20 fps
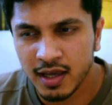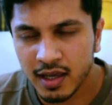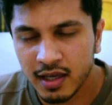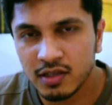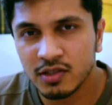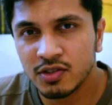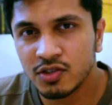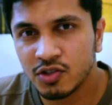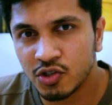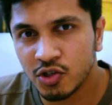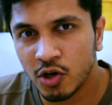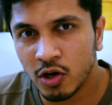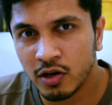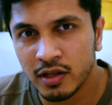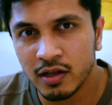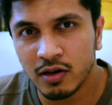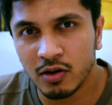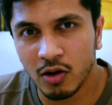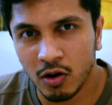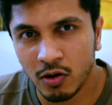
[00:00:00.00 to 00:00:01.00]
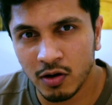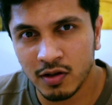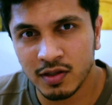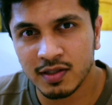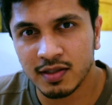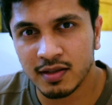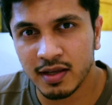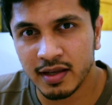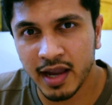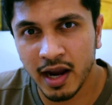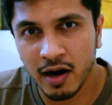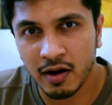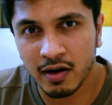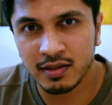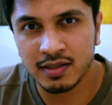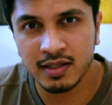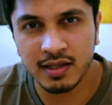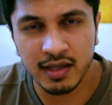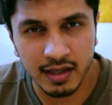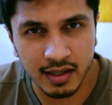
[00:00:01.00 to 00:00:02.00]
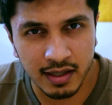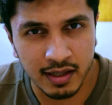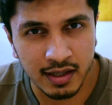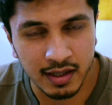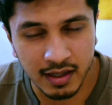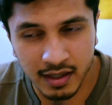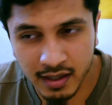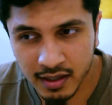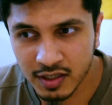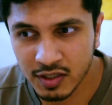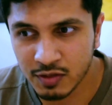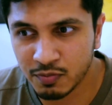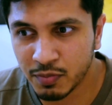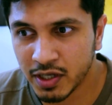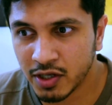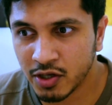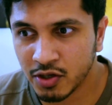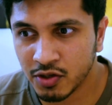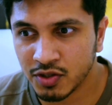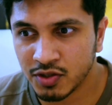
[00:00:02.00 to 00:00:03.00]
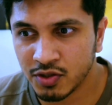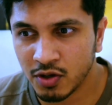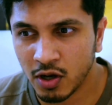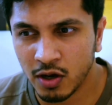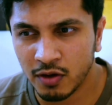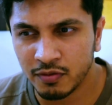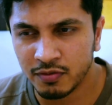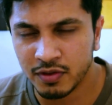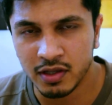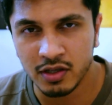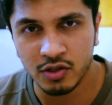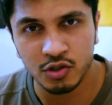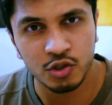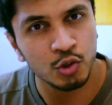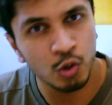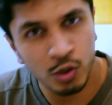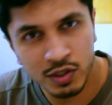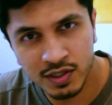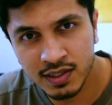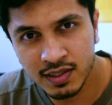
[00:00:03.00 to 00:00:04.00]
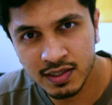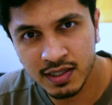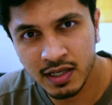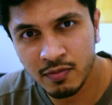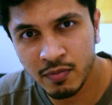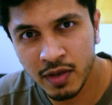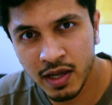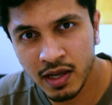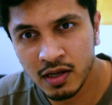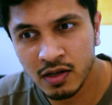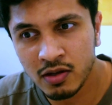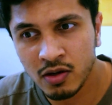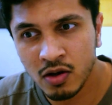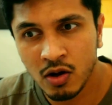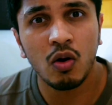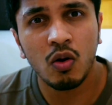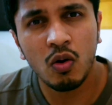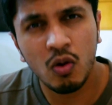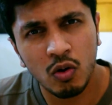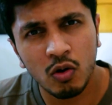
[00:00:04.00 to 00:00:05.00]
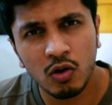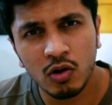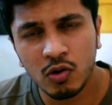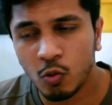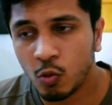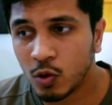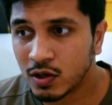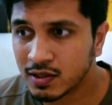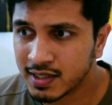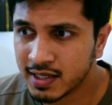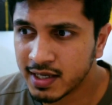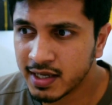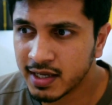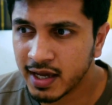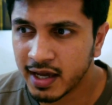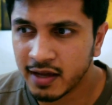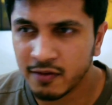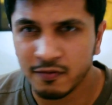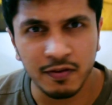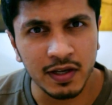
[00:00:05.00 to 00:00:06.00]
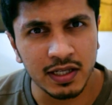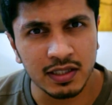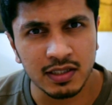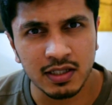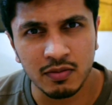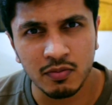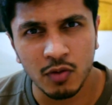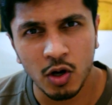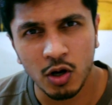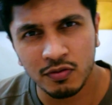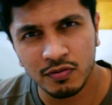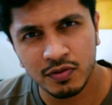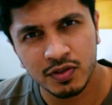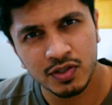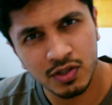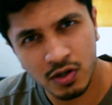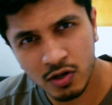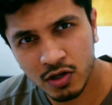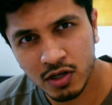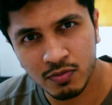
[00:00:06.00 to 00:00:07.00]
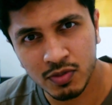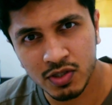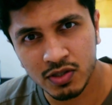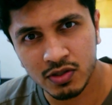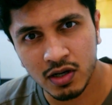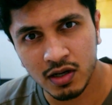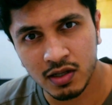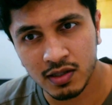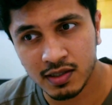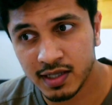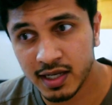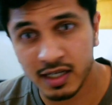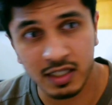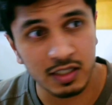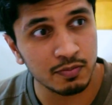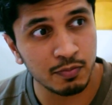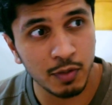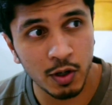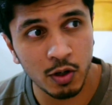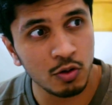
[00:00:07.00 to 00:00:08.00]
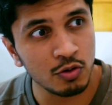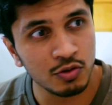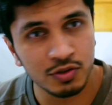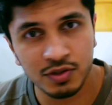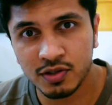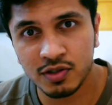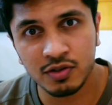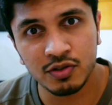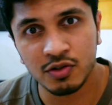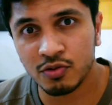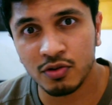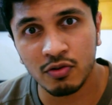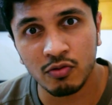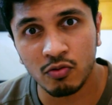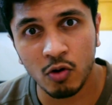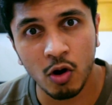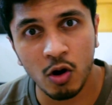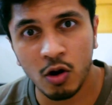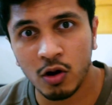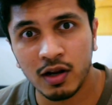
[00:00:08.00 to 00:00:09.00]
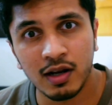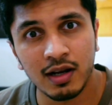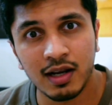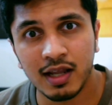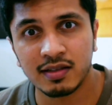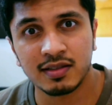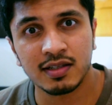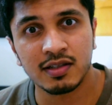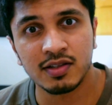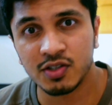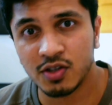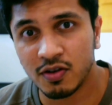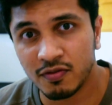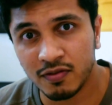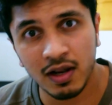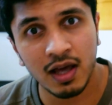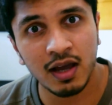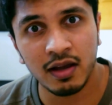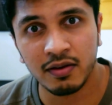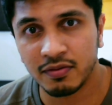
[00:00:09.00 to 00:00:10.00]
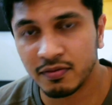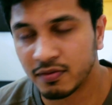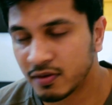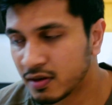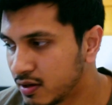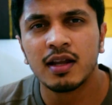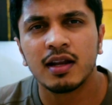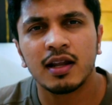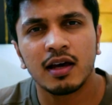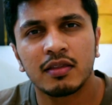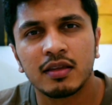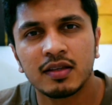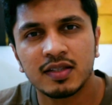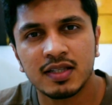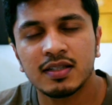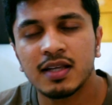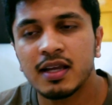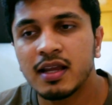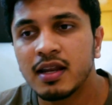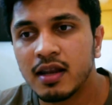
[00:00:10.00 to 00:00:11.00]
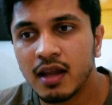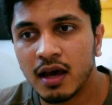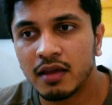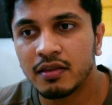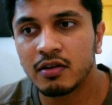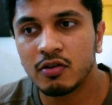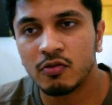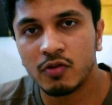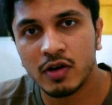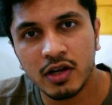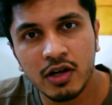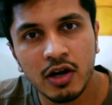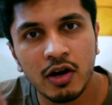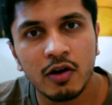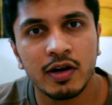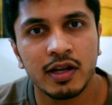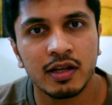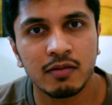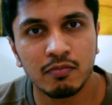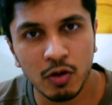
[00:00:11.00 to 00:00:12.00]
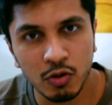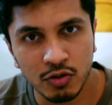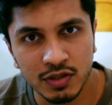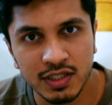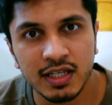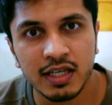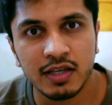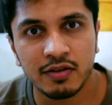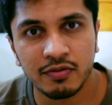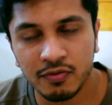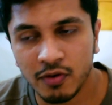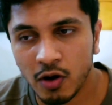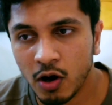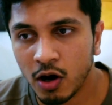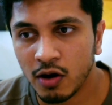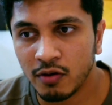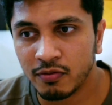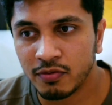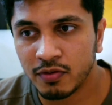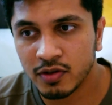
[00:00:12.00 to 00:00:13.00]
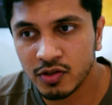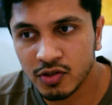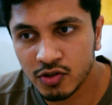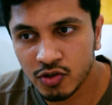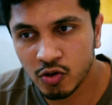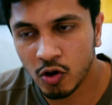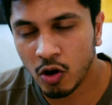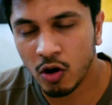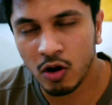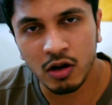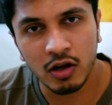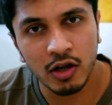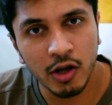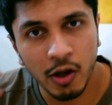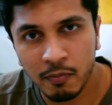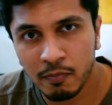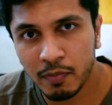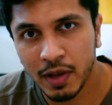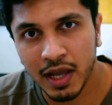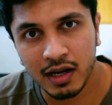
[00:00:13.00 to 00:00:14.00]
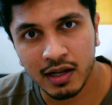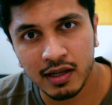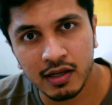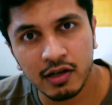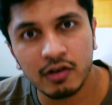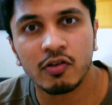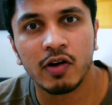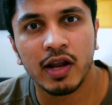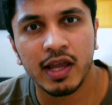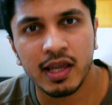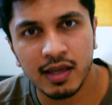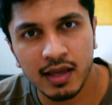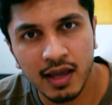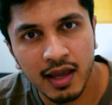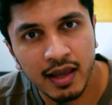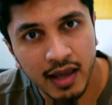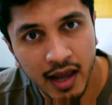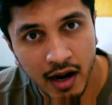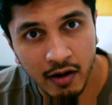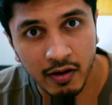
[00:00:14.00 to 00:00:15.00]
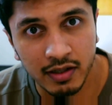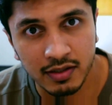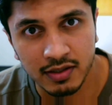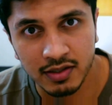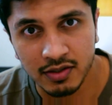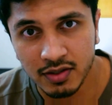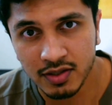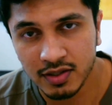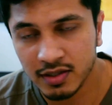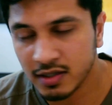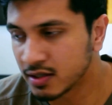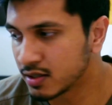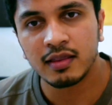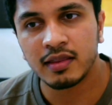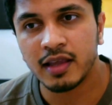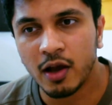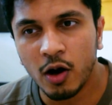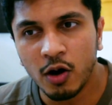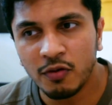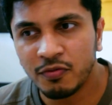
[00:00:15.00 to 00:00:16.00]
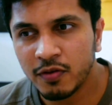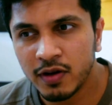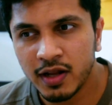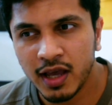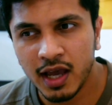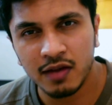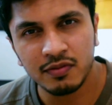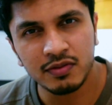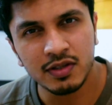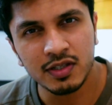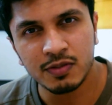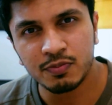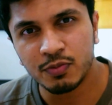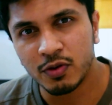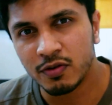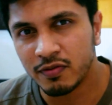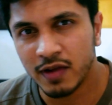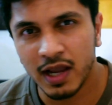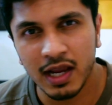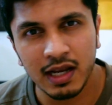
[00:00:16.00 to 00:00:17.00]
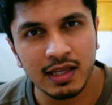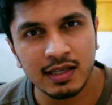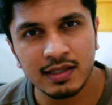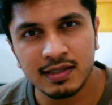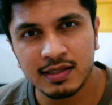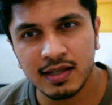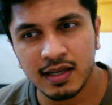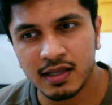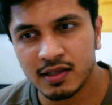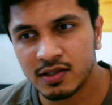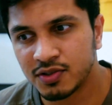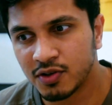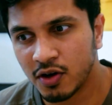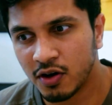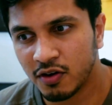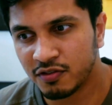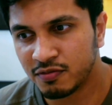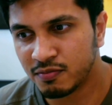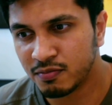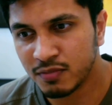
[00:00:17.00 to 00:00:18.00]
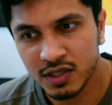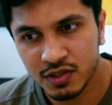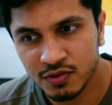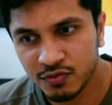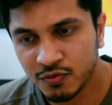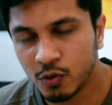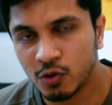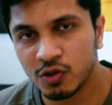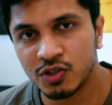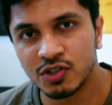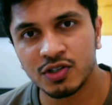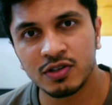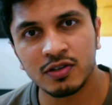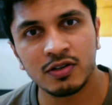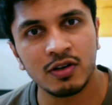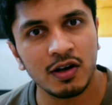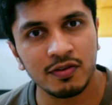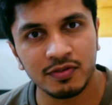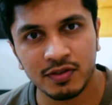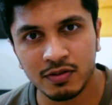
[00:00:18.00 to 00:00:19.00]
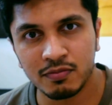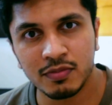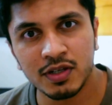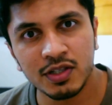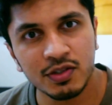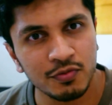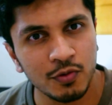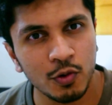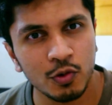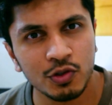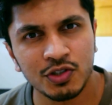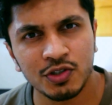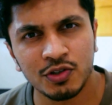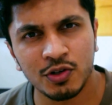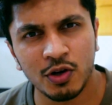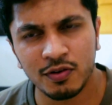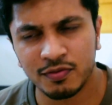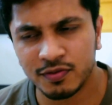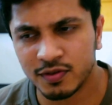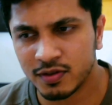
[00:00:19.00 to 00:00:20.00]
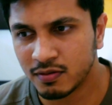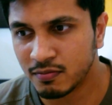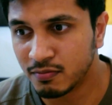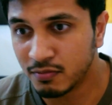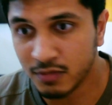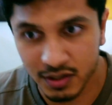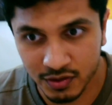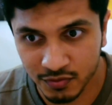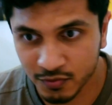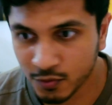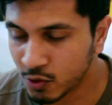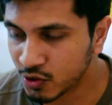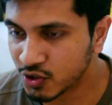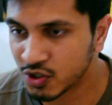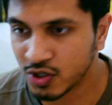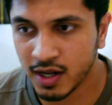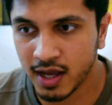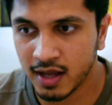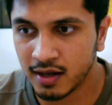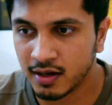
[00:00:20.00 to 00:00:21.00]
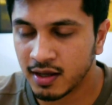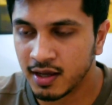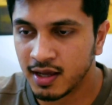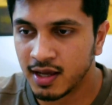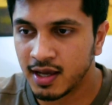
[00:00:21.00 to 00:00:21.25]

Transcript: is Johnny Lawrence the character he is because of the choices he made, or was he a victim of circumstance, exposed to the wrong lessons of life? Now, this is another recurring motif of strong, compelling gray characters. They often have this prevailing sense of misfortune after misfortune after misfortune, and